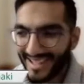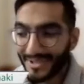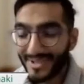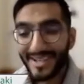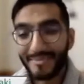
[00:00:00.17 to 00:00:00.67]

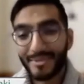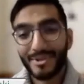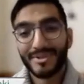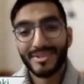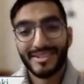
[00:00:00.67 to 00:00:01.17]
Today I'm
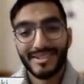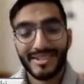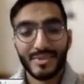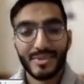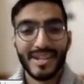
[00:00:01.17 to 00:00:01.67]
going to
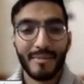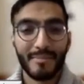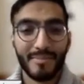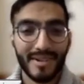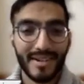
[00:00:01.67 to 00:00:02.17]
just
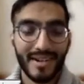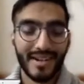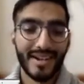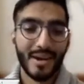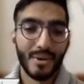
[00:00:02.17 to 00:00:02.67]
recap
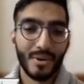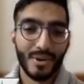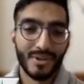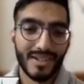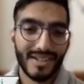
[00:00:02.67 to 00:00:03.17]
our
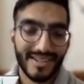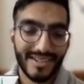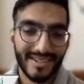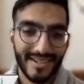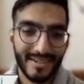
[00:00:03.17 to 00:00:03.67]

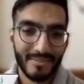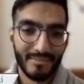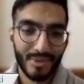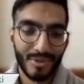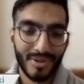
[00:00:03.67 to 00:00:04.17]
whole
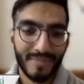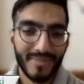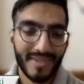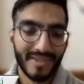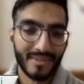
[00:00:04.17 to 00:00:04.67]

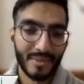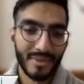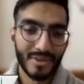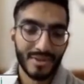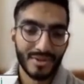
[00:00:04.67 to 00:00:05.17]
program that
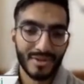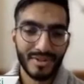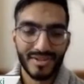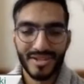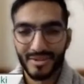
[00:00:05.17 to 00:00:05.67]
we went through
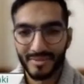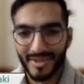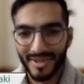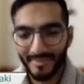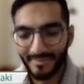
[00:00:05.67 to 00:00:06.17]
during the Shahr
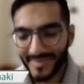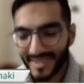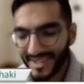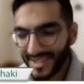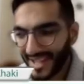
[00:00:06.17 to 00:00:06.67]
Ramadan.
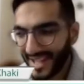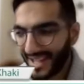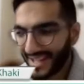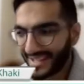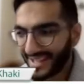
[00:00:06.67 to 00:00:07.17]

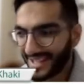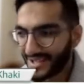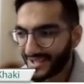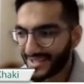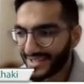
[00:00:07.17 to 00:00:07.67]
And
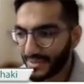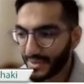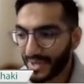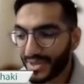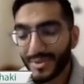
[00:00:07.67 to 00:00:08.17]
as you can
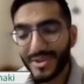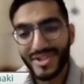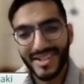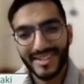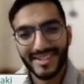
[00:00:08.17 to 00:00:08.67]
see, we went through
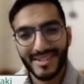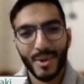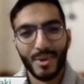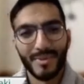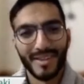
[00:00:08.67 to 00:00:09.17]
a journey
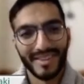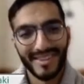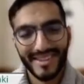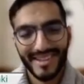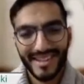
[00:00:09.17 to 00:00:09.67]
this whole month,